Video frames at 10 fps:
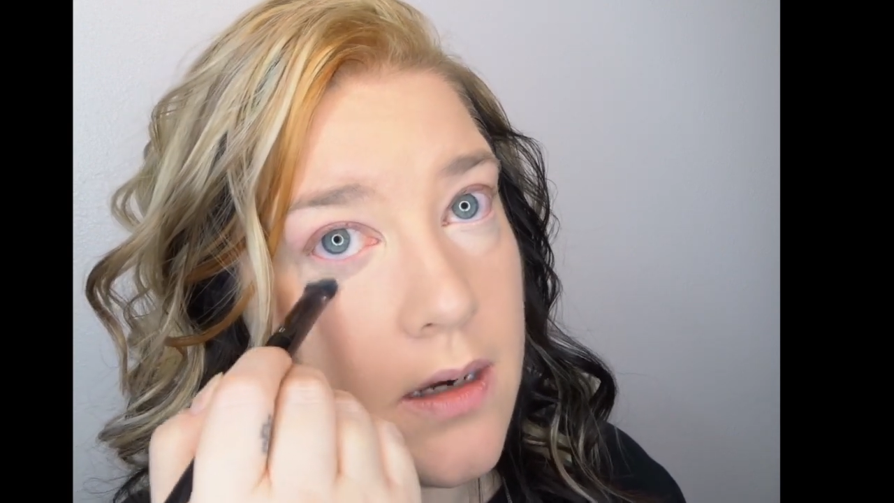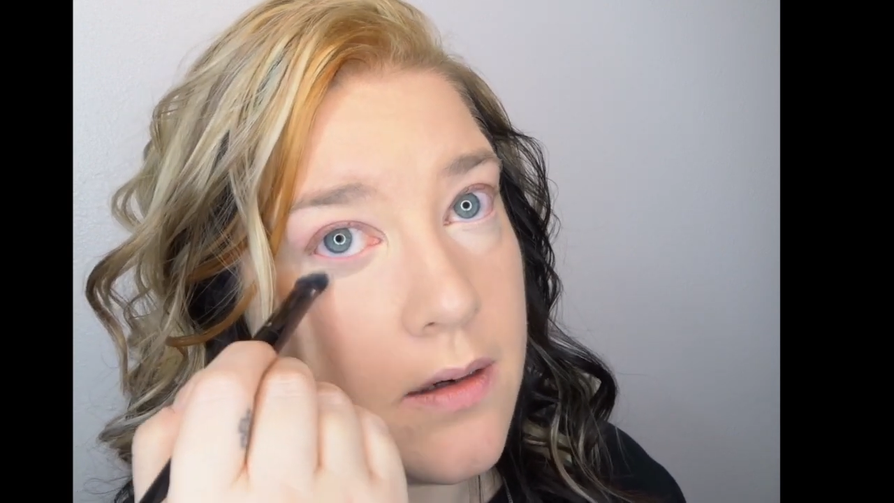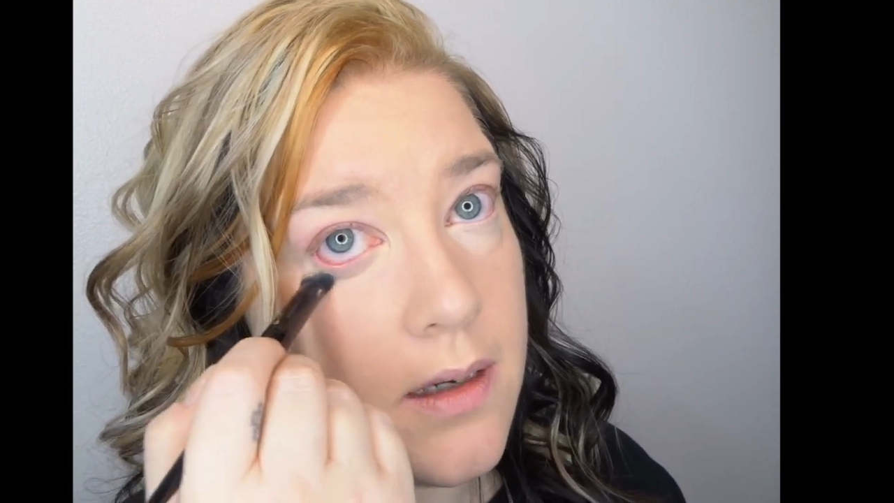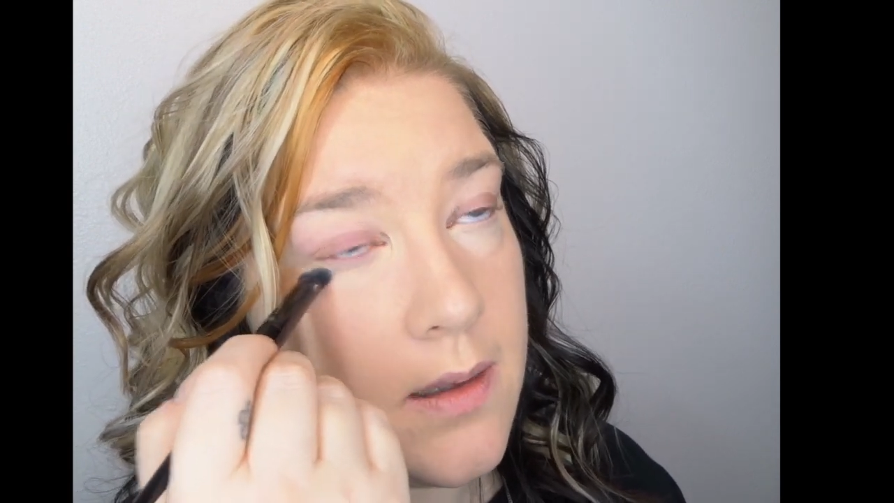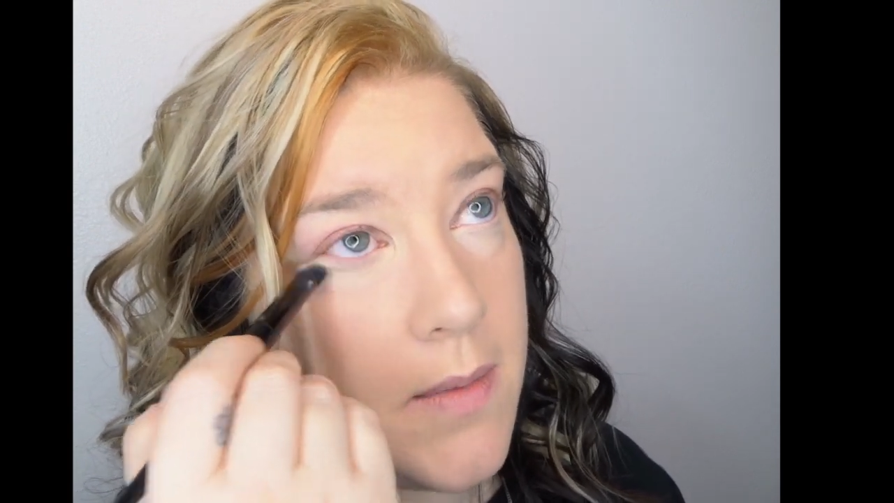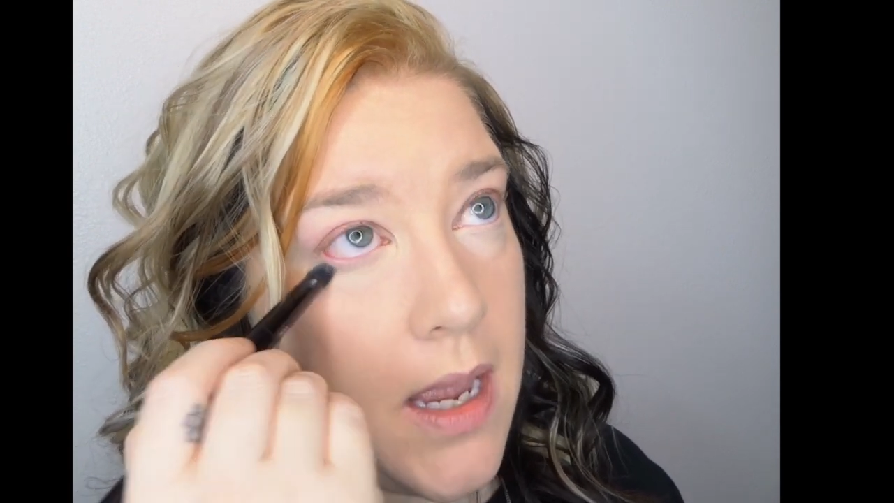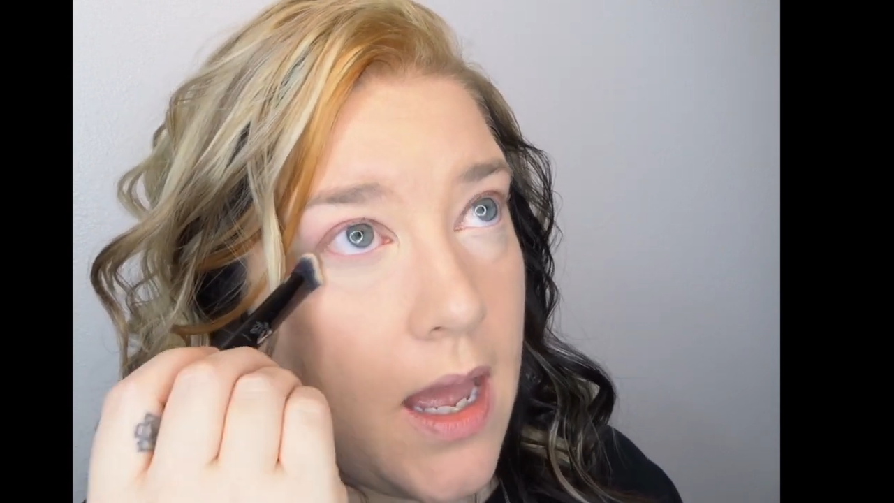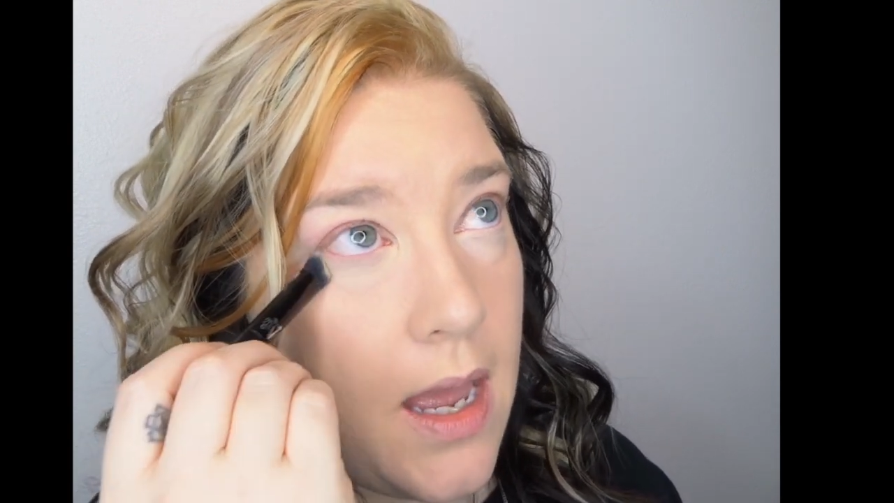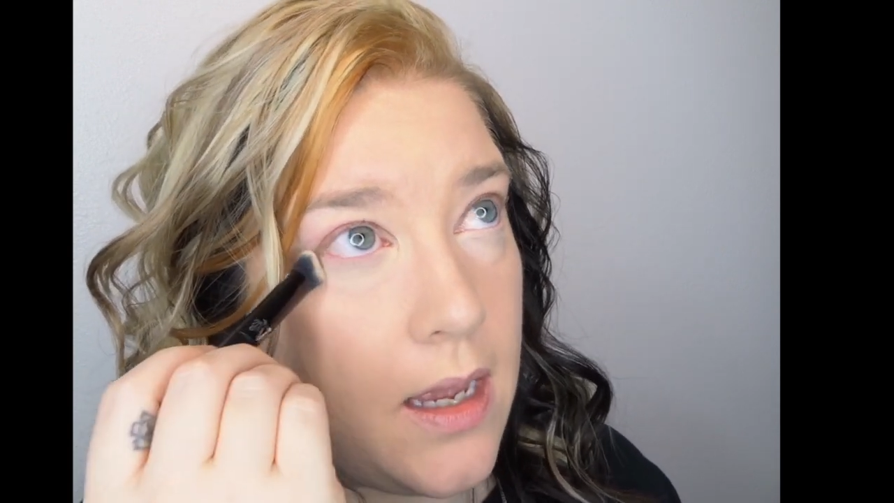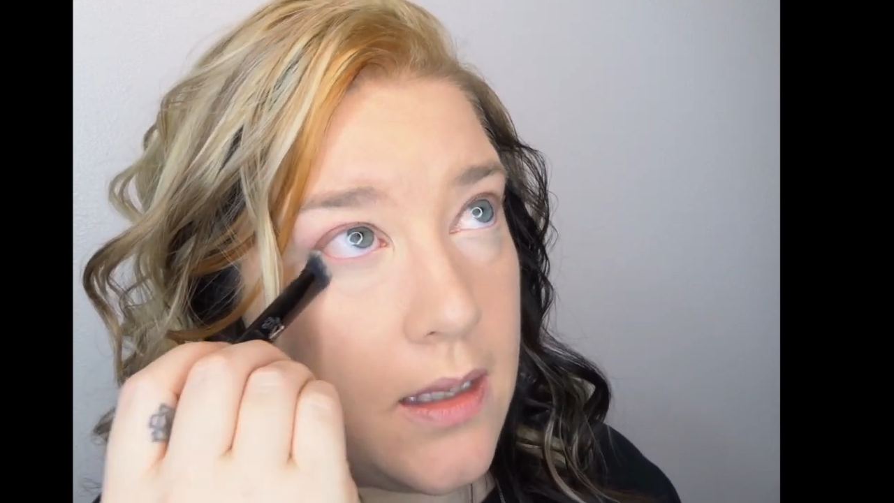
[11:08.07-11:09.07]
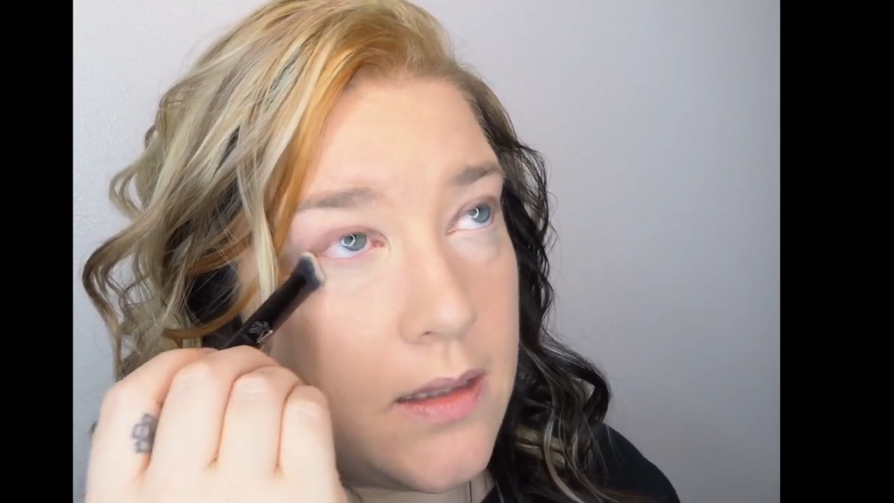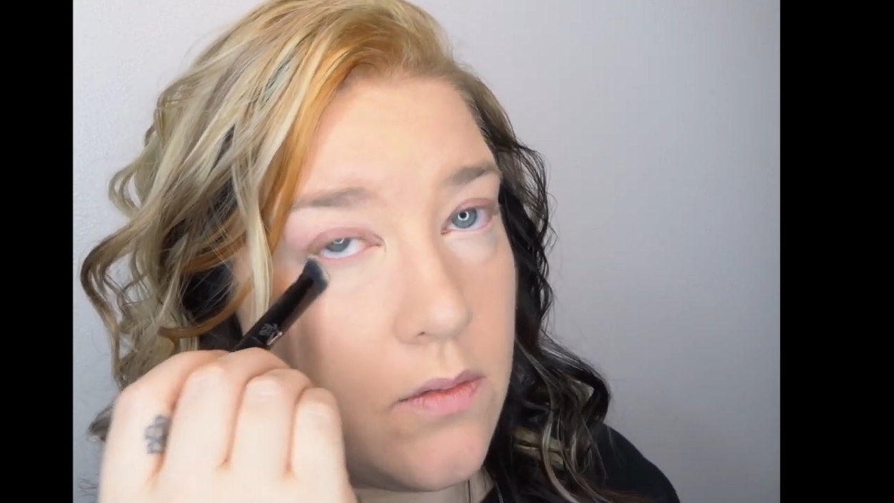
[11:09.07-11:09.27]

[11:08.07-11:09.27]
underneath my eye.